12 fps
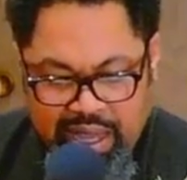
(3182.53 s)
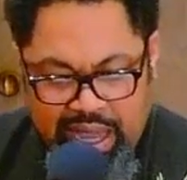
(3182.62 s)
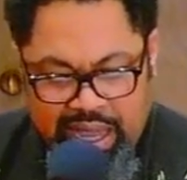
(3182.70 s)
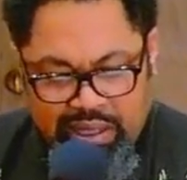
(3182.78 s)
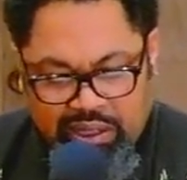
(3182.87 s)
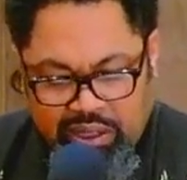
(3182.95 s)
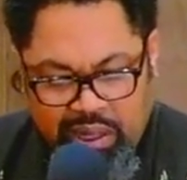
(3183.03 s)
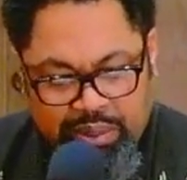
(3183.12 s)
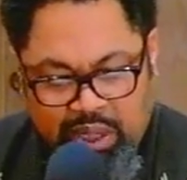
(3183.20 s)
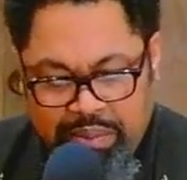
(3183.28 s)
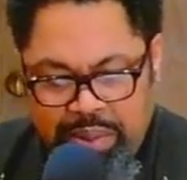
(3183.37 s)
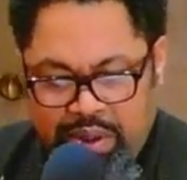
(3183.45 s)
in some
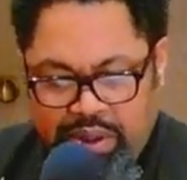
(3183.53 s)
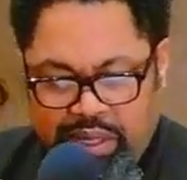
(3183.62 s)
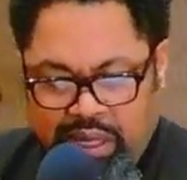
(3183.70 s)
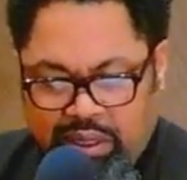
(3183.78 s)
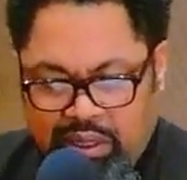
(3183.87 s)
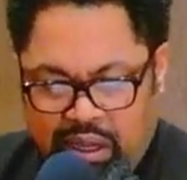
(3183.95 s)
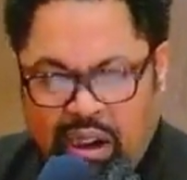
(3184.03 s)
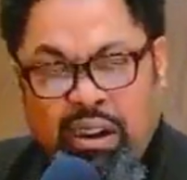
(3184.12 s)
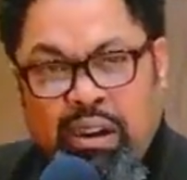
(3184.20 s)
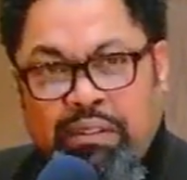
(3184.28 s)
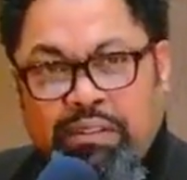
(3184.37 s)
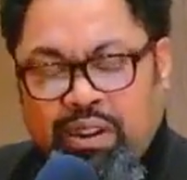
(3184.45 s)
communities
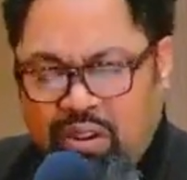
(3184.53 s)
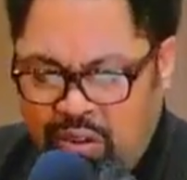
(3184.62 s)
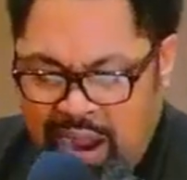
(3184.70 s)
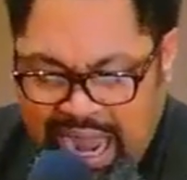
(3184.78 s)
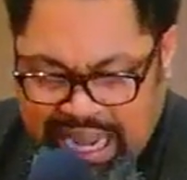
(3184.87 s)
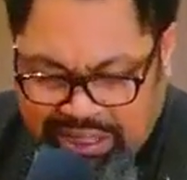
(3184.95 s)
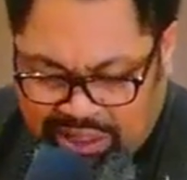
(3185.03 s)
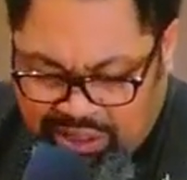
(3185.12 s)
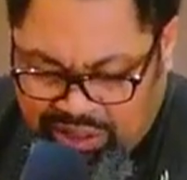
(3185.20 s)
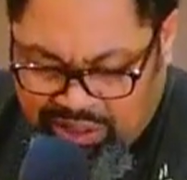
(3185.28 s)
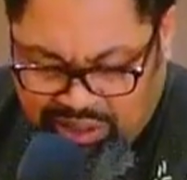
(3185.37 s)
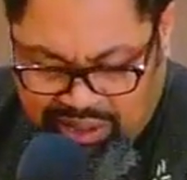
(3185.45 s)
of
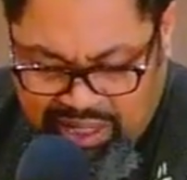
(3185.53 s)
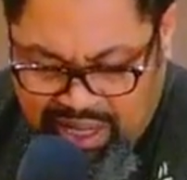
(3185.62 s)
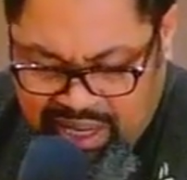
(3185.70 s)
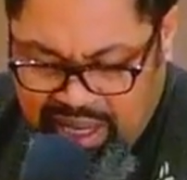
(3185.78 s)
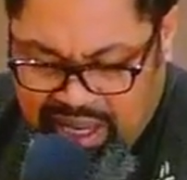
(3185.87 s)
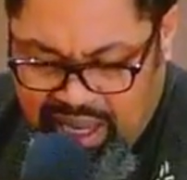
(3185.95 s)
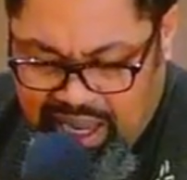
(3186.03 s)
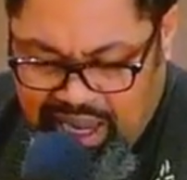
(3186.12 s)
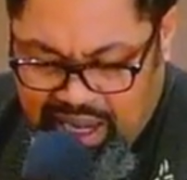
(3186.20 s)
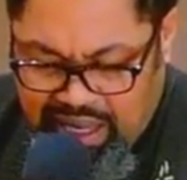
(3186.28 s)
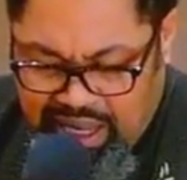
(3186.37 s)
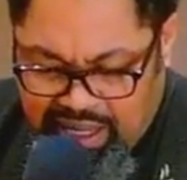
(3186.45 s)
Christ
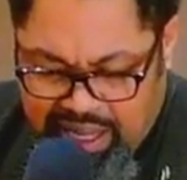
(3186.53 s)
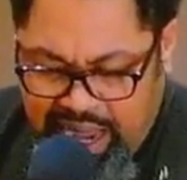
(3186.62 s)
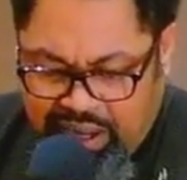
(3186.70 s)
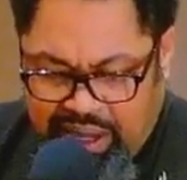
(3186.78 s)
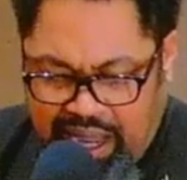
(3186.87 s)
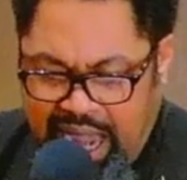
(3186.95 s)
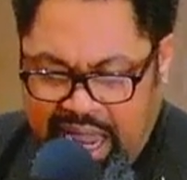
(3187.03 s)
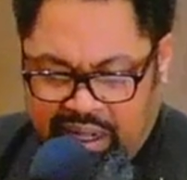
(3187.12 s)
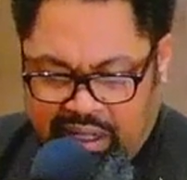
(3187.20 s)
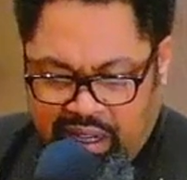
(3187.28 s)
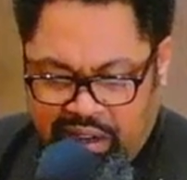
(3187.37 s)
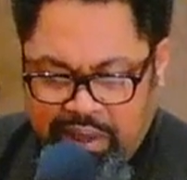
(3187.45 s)
that dare to
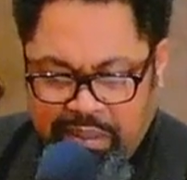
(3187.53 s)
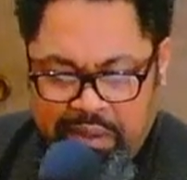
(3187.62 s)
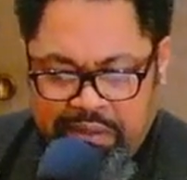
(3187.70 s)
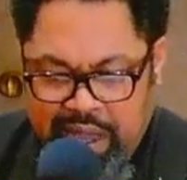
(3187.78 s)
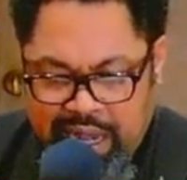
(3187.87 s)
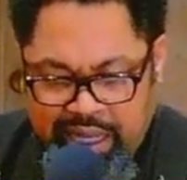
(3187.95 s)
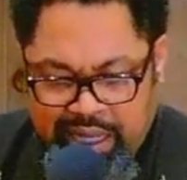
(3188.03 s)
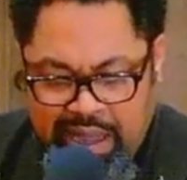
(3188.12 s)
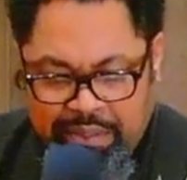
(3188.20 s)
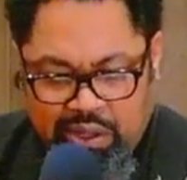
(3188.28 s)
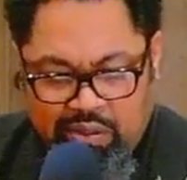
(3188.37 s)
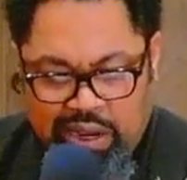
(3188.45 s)
handcuff the prophetic
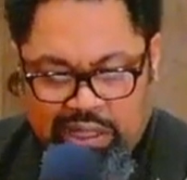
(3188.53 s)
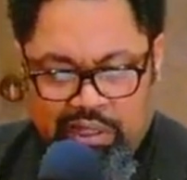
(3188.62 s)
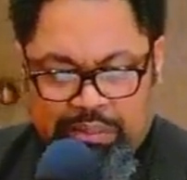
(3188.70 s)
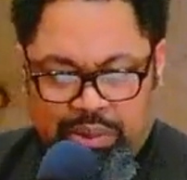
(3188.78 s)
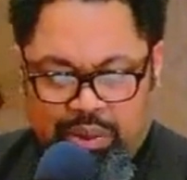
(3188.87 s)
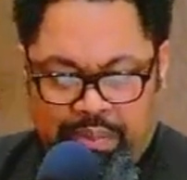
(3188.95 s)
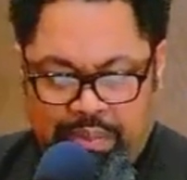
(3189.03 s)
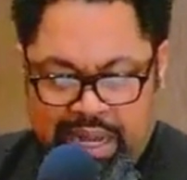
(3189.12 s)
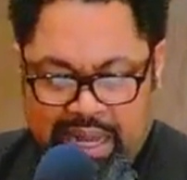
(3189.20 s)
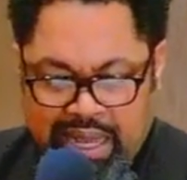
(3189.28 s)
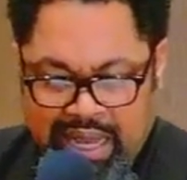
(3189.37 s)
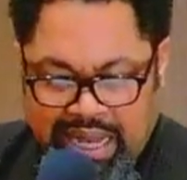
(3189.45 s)
and progressive
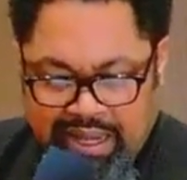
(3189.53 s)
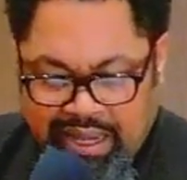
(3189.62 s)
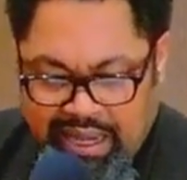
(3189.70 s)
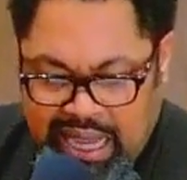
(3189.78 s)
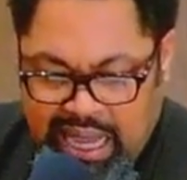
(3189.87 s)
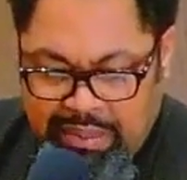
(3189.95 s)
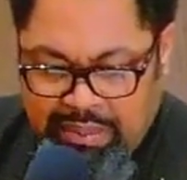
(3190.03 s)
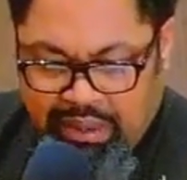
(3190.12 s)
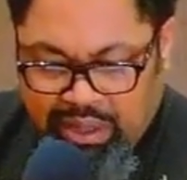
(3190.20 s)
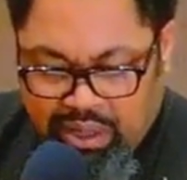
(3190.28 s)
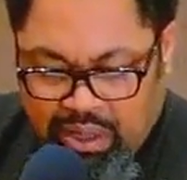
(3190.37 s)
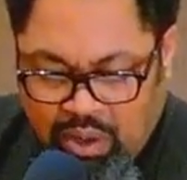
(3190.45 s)
pulpit in the name
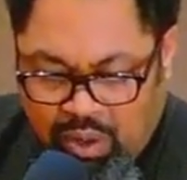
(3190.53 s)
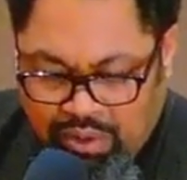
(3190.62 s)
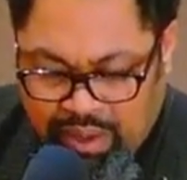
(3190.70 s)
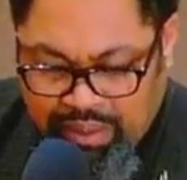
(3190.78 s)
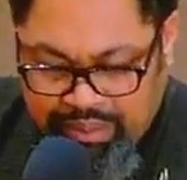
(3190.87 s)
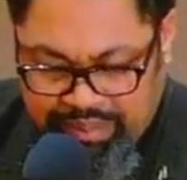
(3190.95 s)
of decorum.